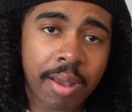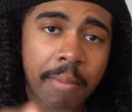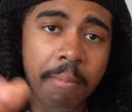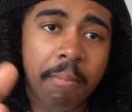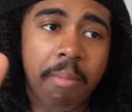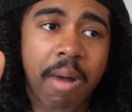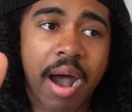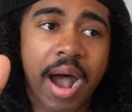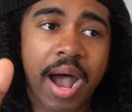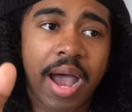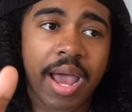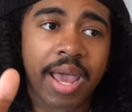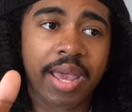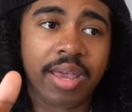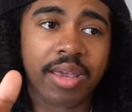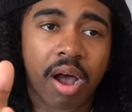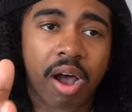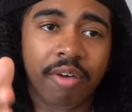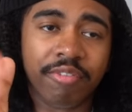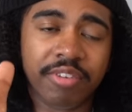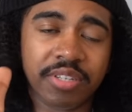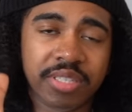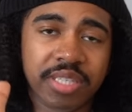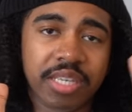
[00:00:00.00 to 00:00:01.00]
by
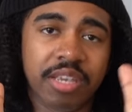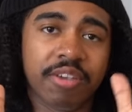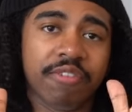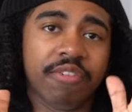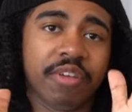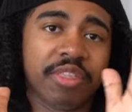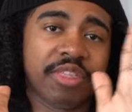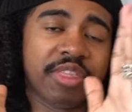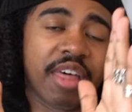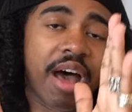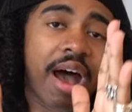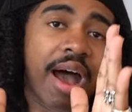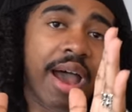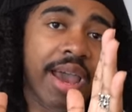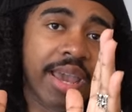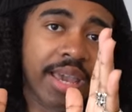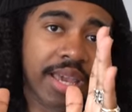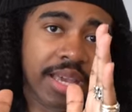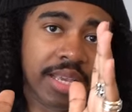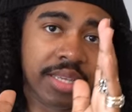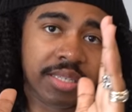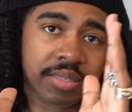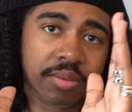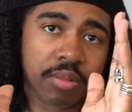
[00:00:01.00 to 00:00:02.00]
obviously if a thigh
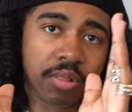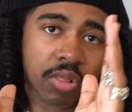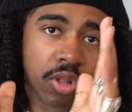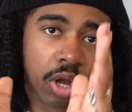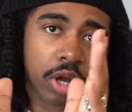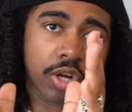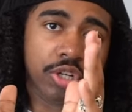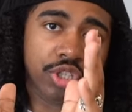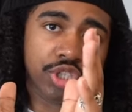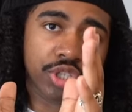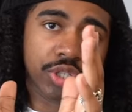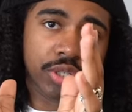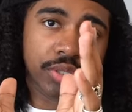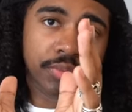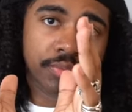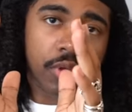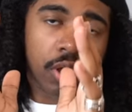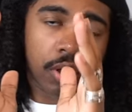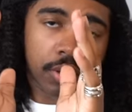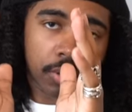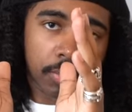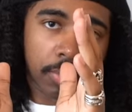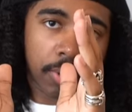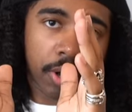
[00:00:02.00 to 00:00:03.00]
is larger
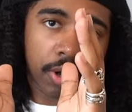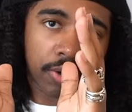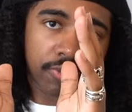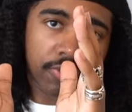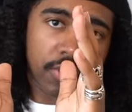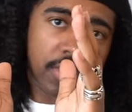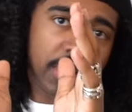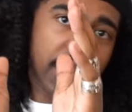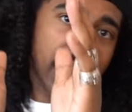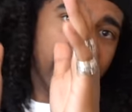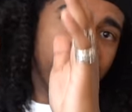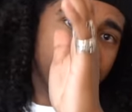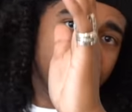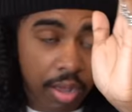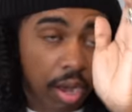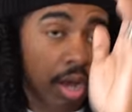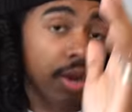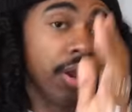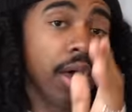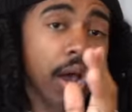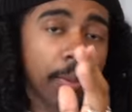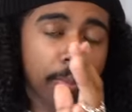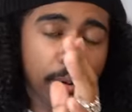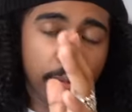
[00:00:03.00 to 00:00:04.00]
on the part of the leg on
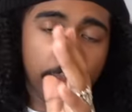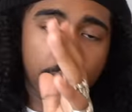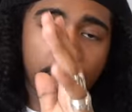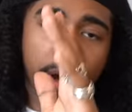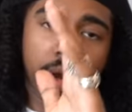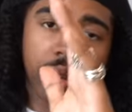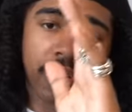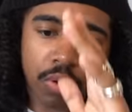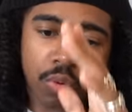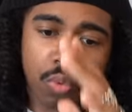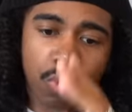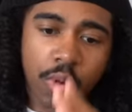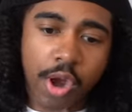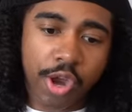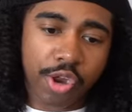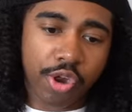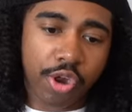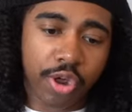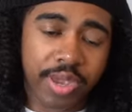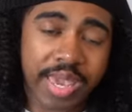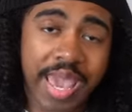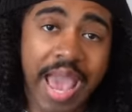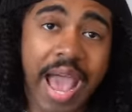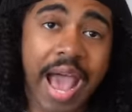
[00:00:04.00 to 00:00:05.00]
the upper part where
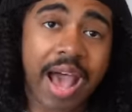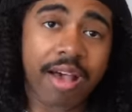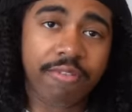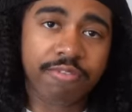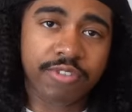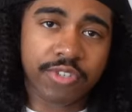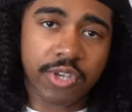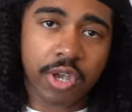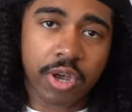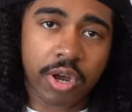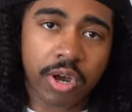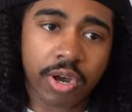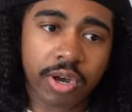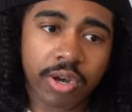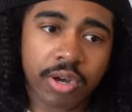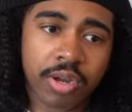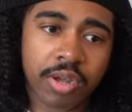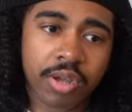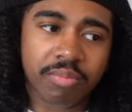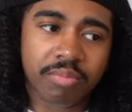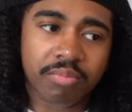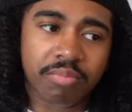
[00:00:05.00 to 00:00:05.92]
your calves are,